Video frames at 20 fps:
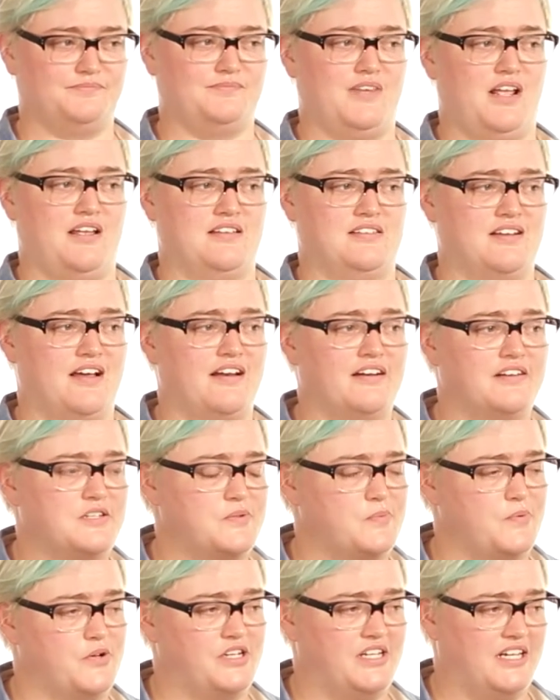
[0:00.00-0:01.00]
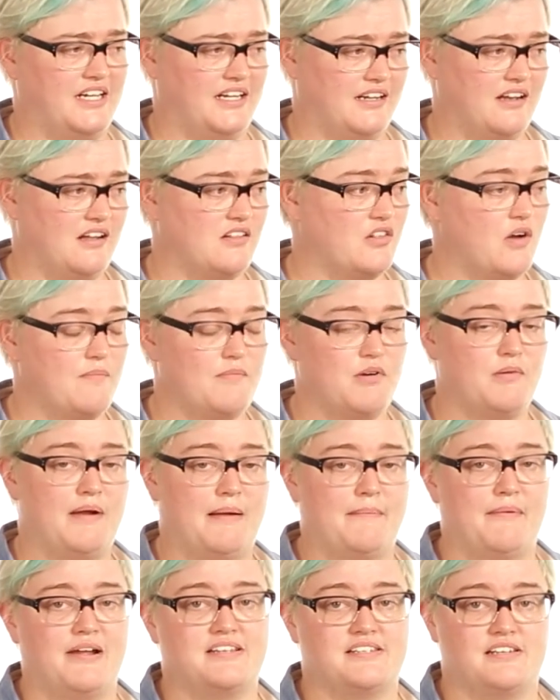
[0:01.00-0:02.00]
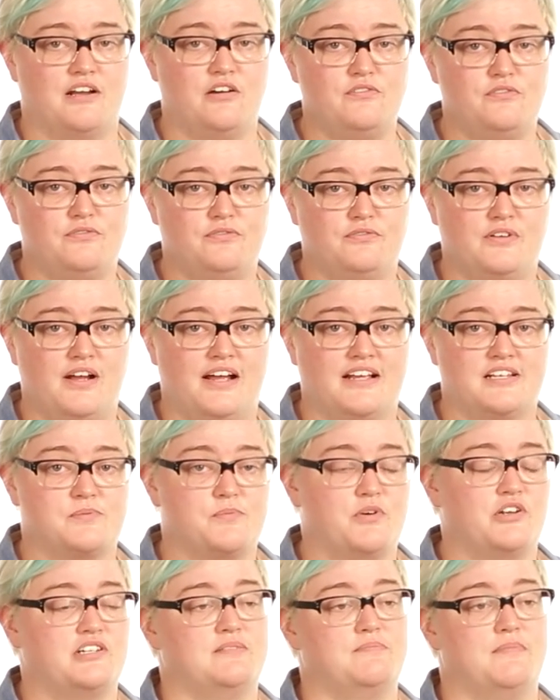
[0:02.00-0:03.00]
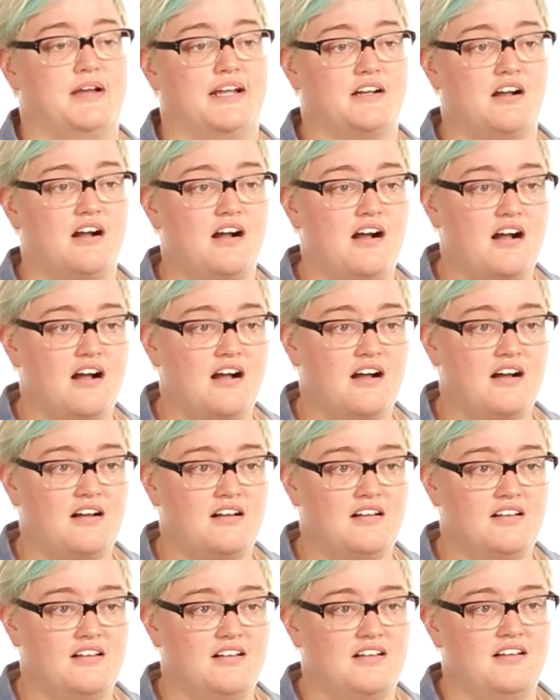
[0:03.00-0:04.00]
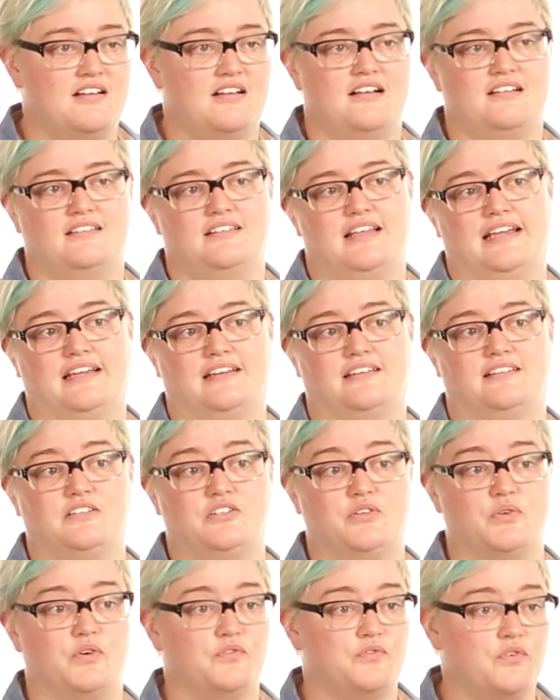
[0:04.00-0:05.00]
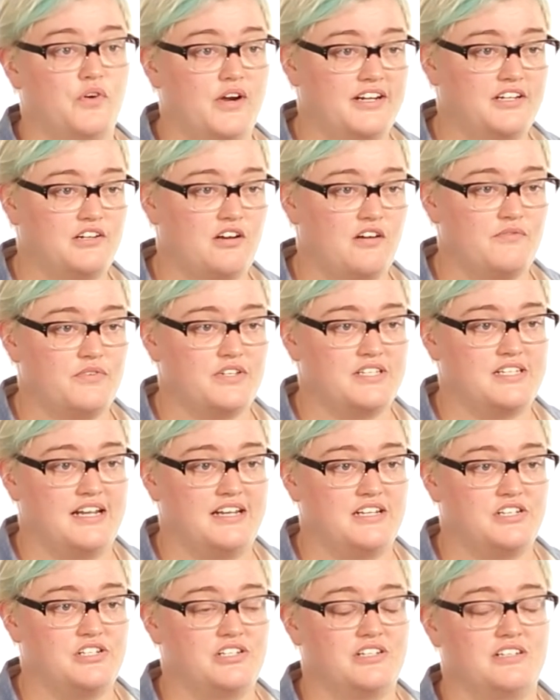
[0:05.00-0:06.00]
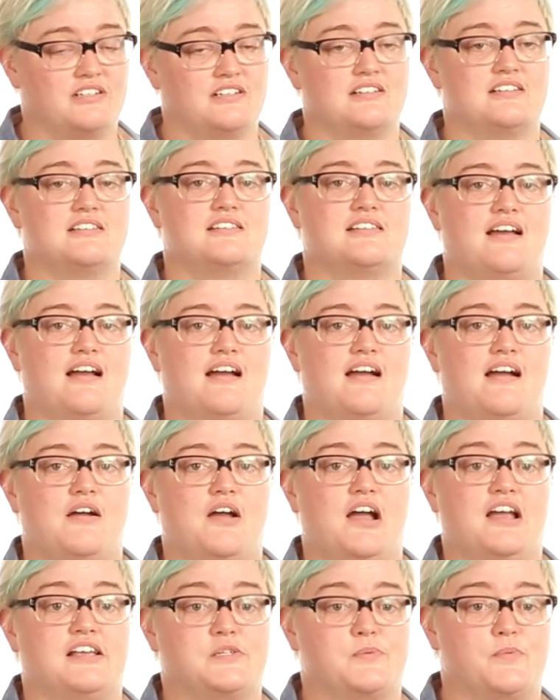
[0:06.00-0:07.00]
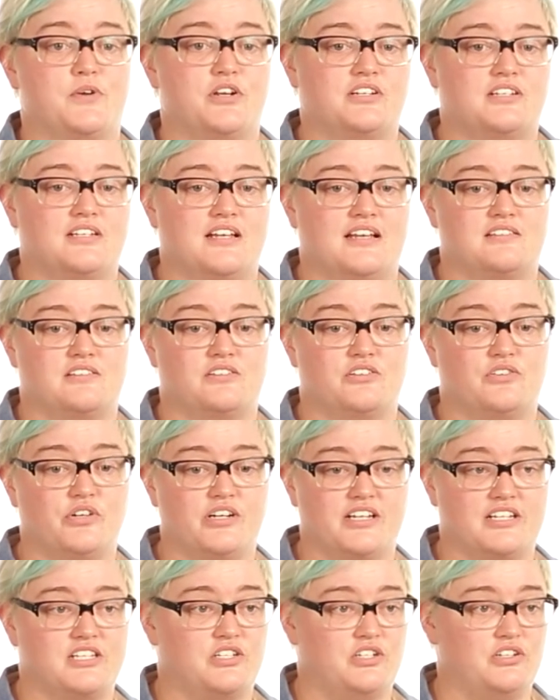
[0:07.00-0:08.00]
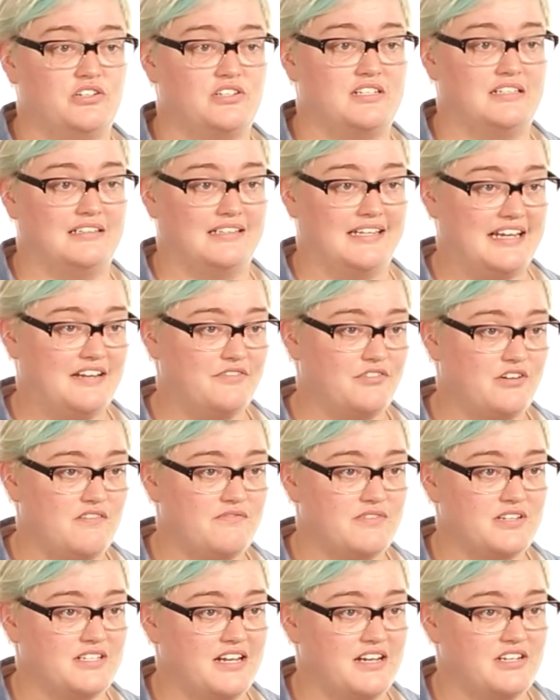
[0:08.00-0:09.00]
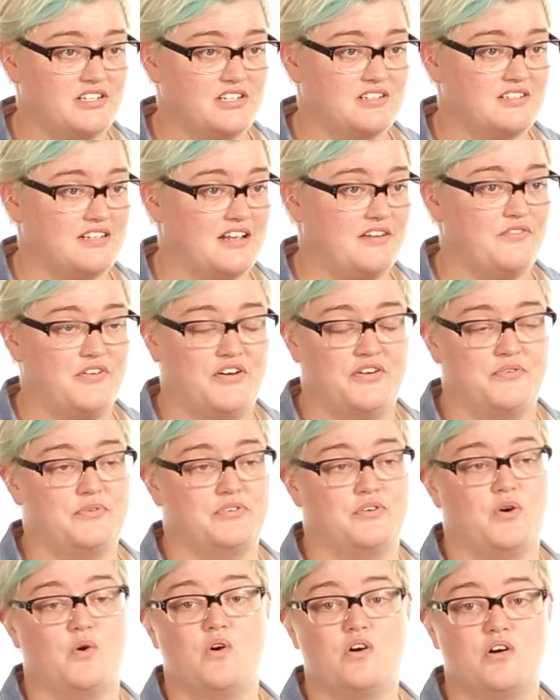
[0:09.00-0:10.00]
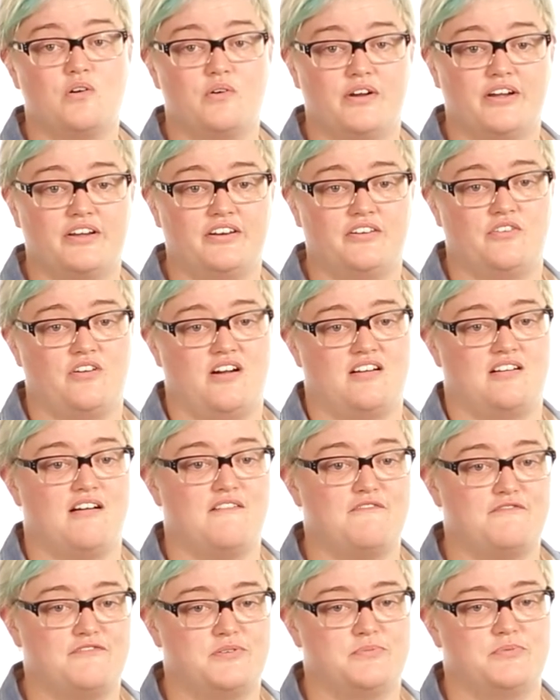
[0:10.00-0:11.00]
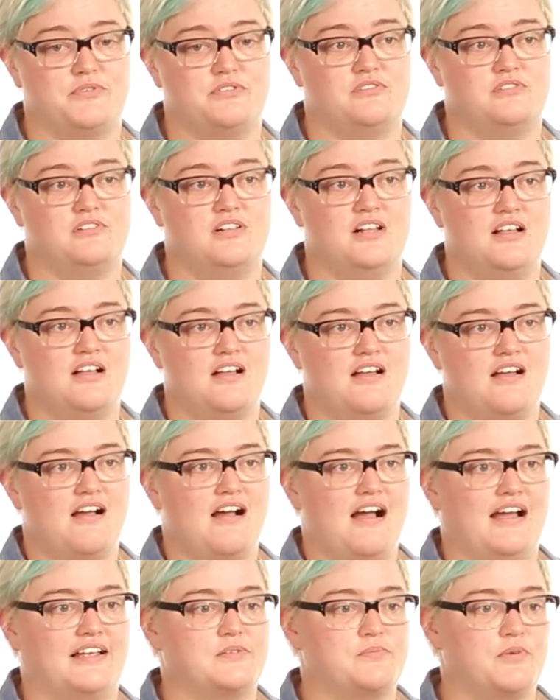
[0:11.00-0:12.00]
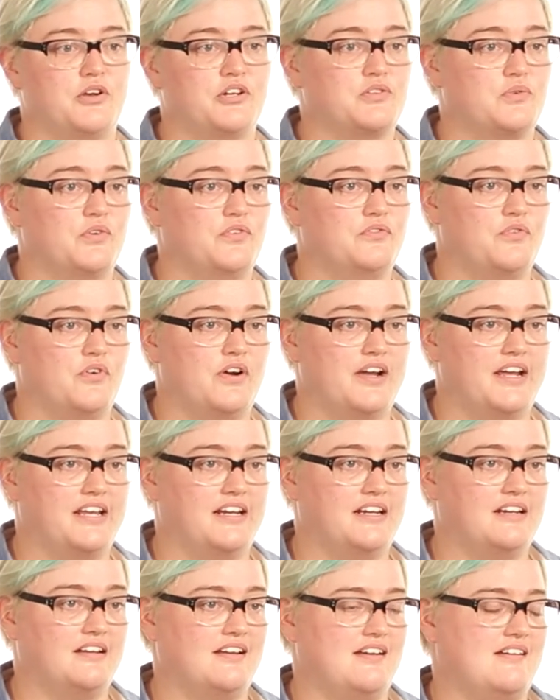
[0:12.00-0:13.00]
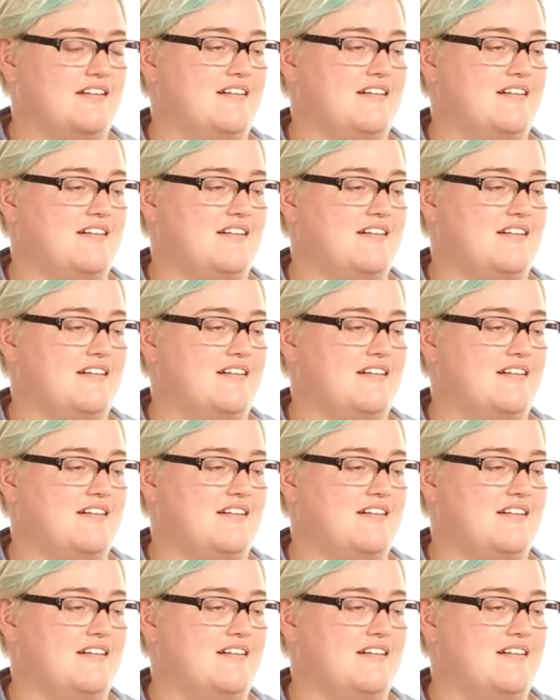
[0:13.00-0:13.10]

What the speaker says: I started smoking a lot more by myself. I smoked in my car, to avoid conversations. I smoked as a good excuse to leave conversations I felt were awkward or uncomfortable. I smoked to avoid